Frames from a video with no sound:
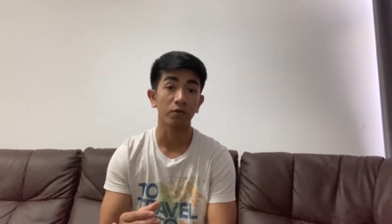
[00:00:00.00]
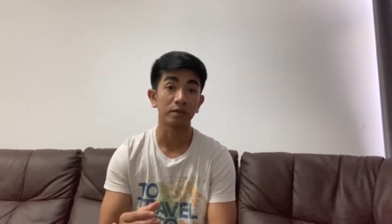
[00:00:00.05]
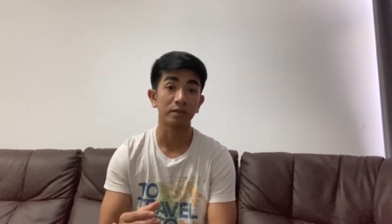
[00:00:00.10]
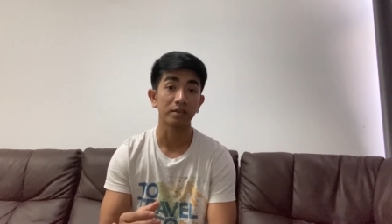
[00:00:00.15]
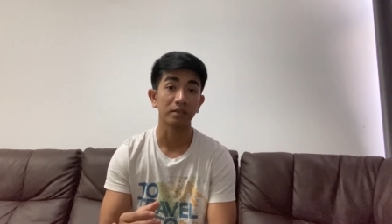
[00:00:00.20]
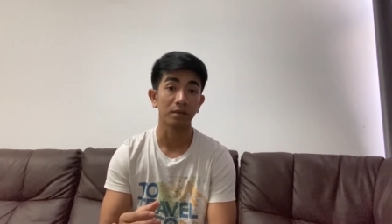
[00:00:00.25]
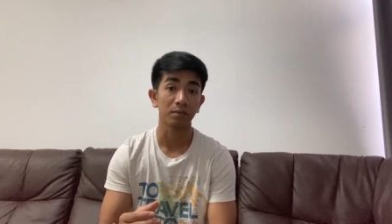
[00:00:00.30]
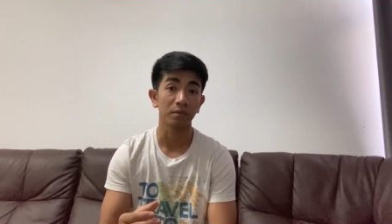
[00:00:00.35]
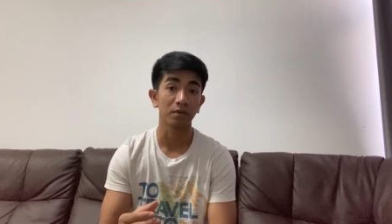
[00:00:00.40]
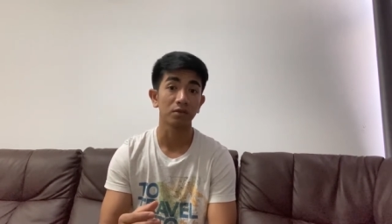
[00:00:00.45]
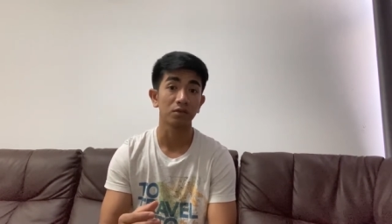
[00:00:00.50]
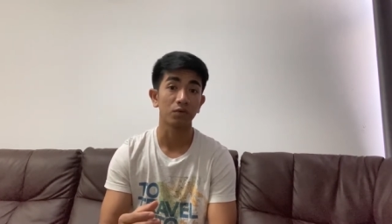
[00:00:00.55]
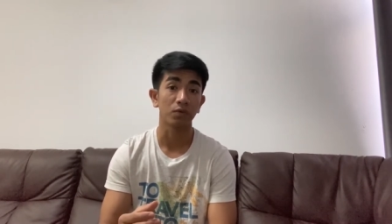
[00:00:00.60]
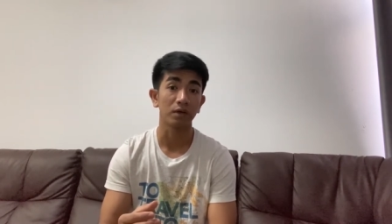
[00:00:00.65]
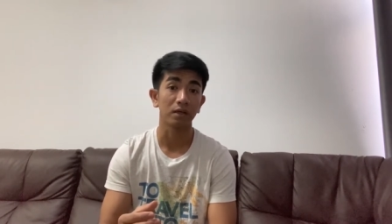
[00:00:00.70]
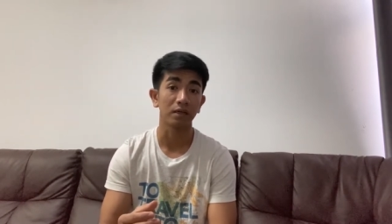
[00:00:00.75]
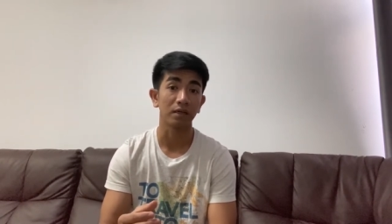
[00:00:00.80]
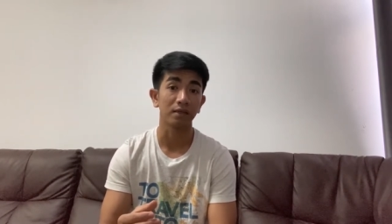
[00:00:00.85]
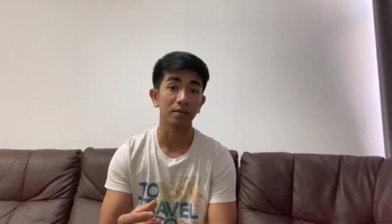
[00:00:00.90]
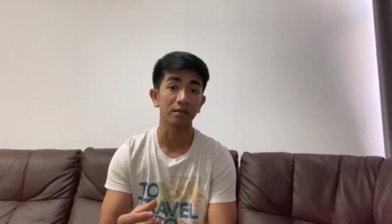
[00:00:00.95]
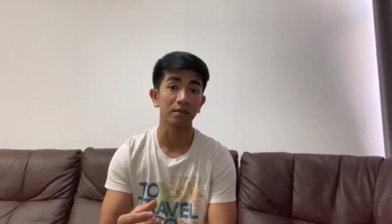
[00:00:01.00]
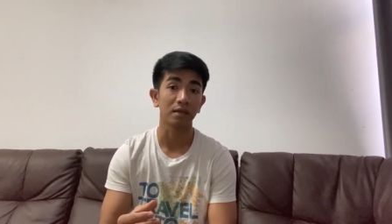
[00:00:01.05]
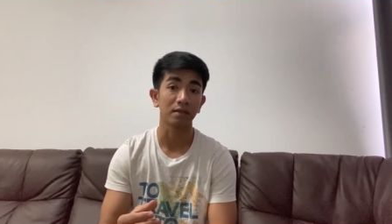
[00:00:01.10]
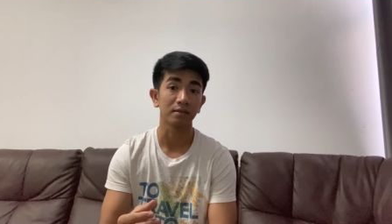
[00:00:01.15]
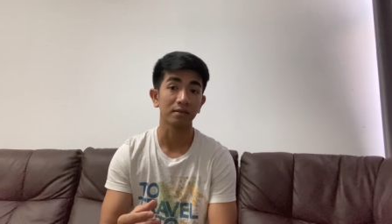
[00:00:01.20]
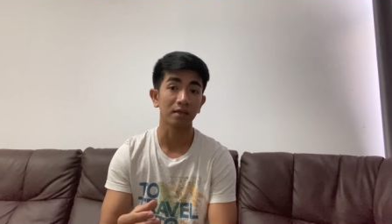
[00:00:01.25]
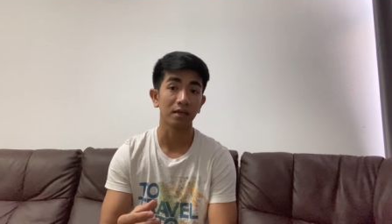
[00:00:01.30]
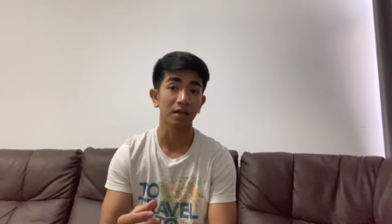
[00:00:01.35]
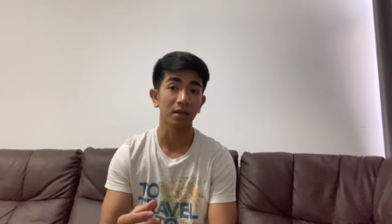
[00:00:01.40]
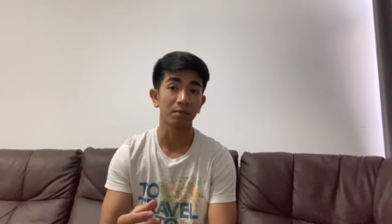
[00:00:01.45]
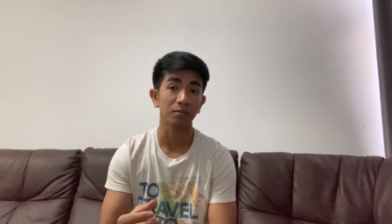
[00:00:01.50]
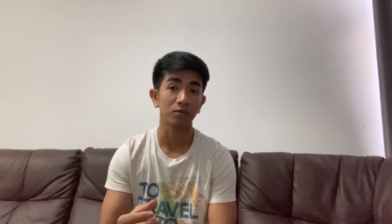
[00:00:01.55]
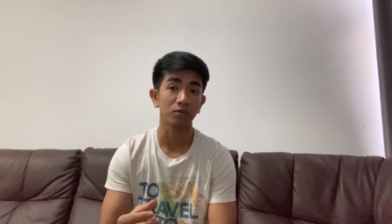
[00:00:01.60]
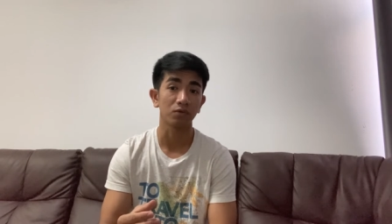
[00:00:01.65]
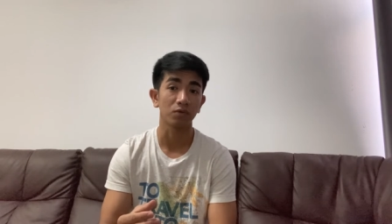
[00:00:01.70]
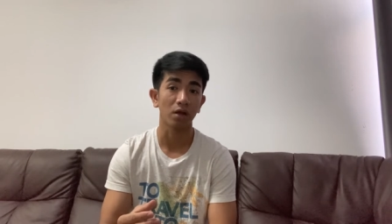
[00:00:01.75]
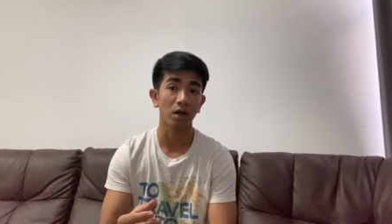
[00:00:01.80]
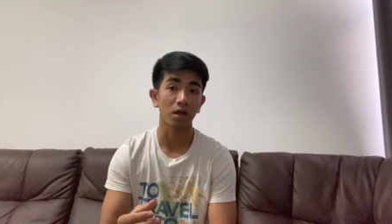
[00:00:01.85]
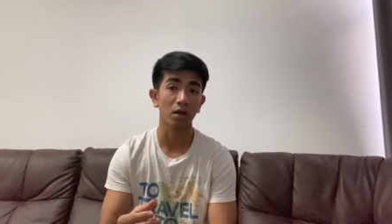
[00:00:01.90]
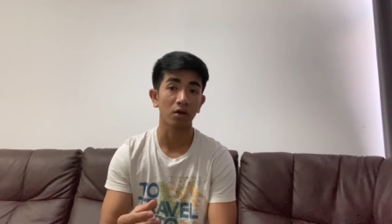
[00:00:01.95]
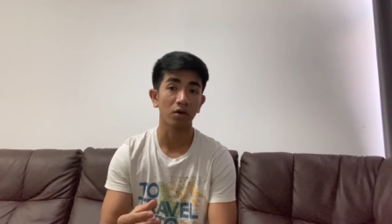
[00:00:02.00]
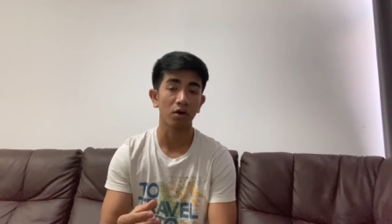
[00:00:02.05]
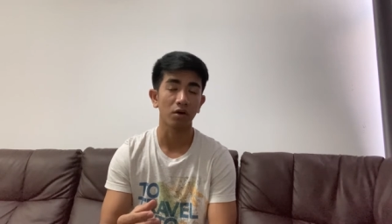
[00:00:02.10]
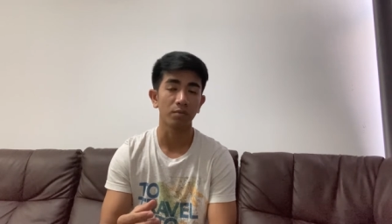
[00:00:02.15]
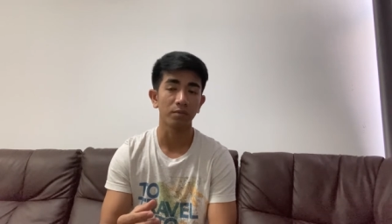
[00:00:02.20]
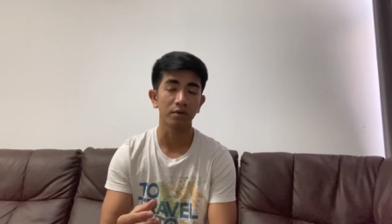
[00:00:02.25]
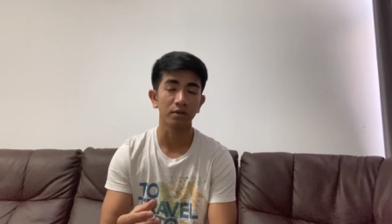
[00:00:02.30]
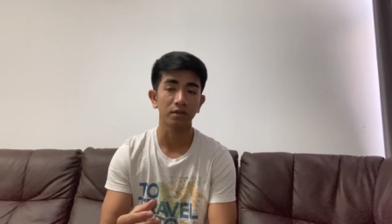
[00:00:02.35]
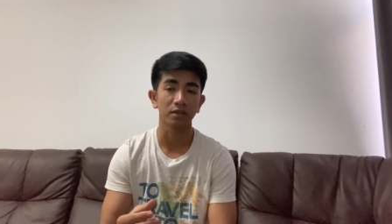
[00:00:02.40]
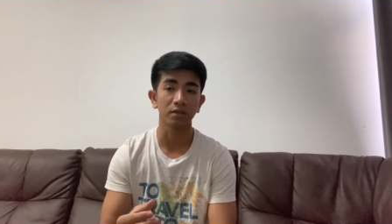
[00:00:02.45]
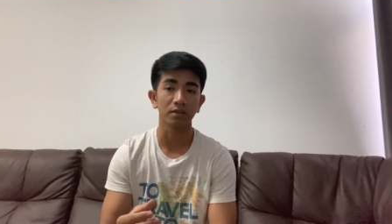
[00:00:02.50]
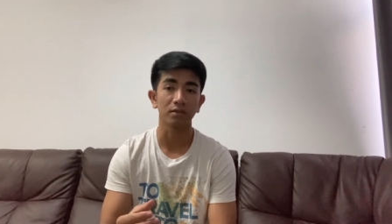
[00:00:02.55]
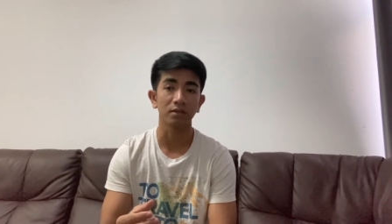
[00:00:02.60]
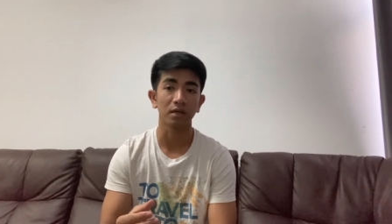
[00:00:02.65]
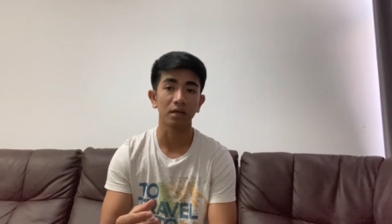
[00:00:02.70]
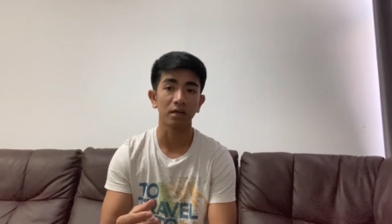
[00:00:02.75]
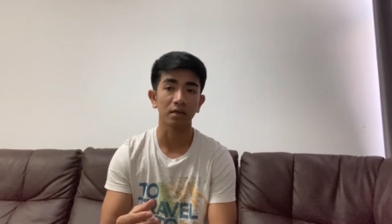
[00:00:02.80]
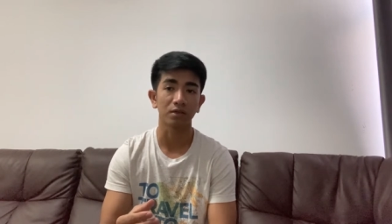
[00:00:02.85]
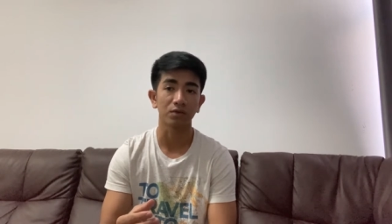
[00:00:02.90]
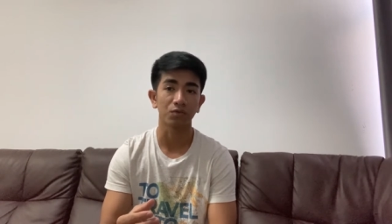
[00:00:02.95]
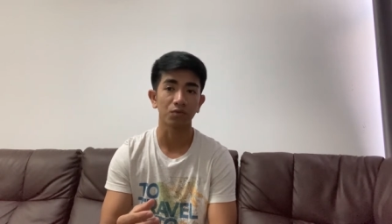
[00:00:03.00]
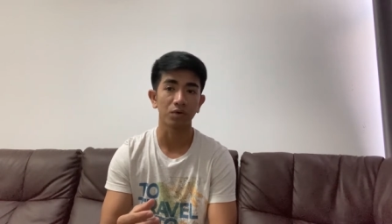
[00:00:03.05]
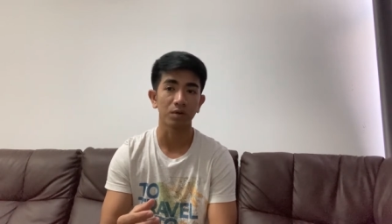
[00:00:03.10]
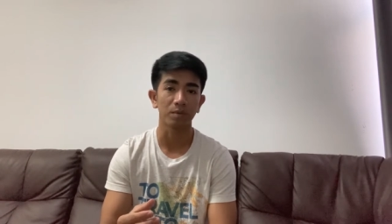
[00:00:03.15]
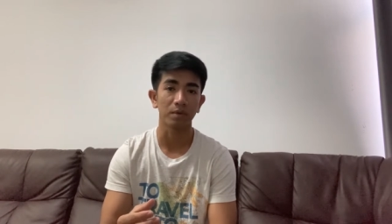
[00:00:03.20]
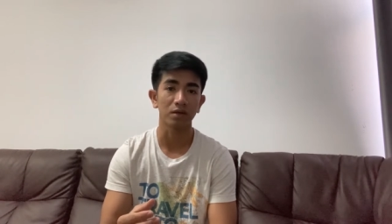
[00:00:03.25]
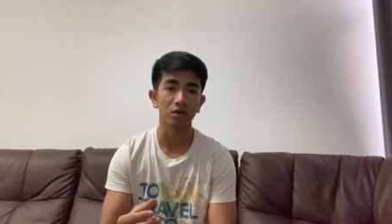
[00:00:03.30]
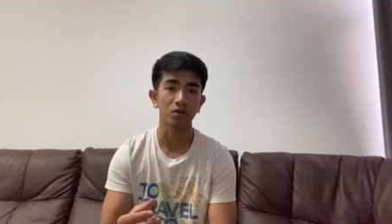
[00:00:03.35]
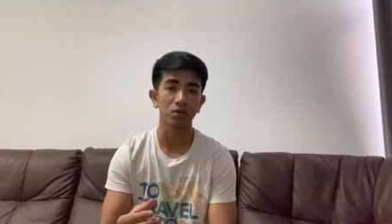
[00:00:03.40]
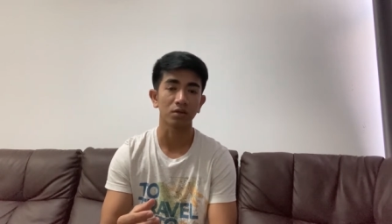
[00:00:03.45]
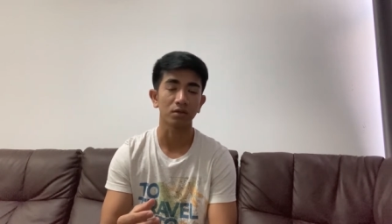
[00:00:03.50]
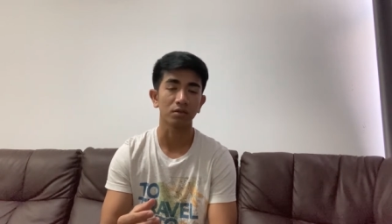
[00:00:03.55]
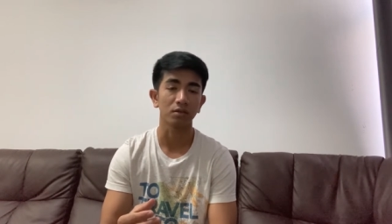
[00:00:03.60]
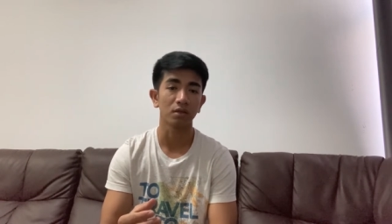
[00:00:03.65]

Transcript: cemetery is set up to accommodate a cremation,